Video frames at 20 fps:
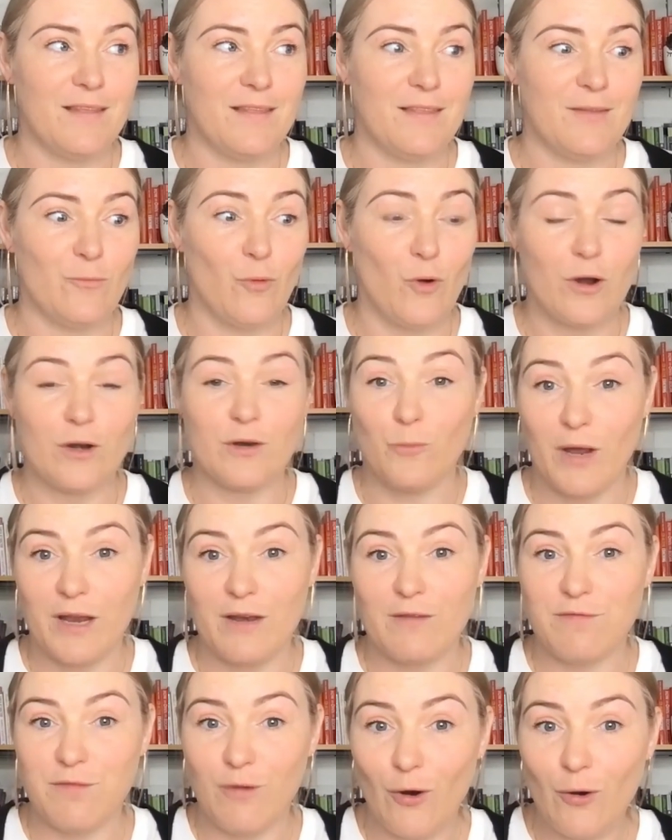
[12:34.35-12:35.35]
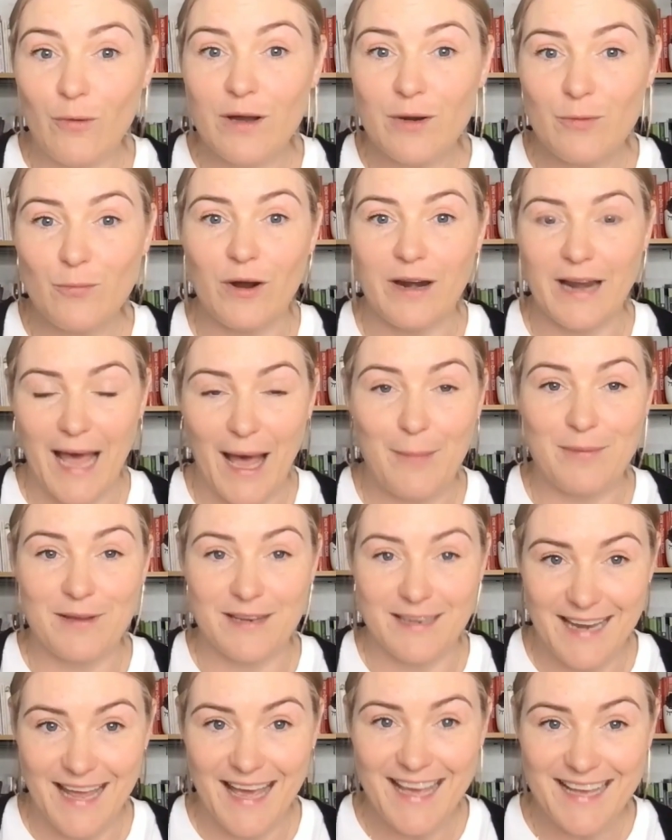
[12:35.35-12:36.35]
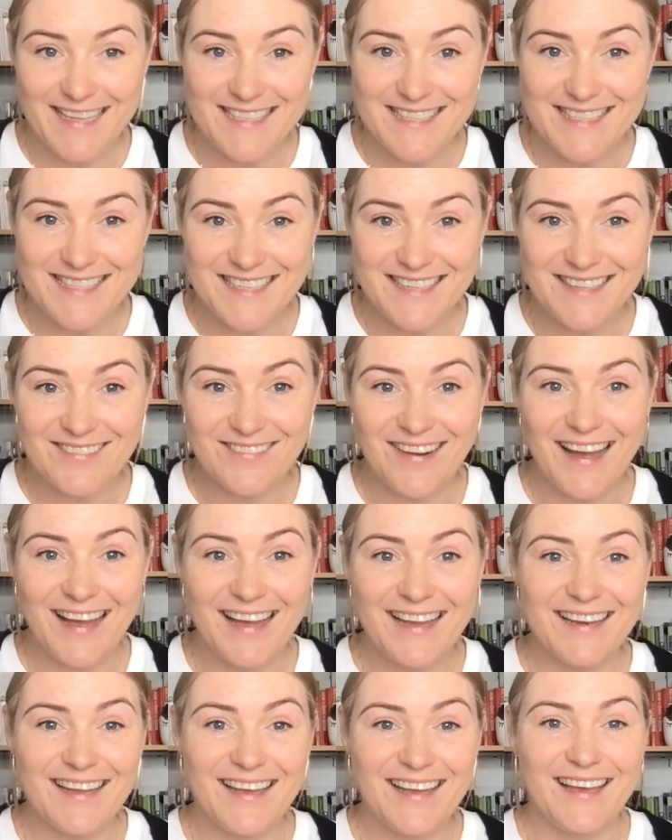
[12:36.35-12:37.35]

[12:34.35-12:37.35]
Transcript: what went forward? What happened next, right?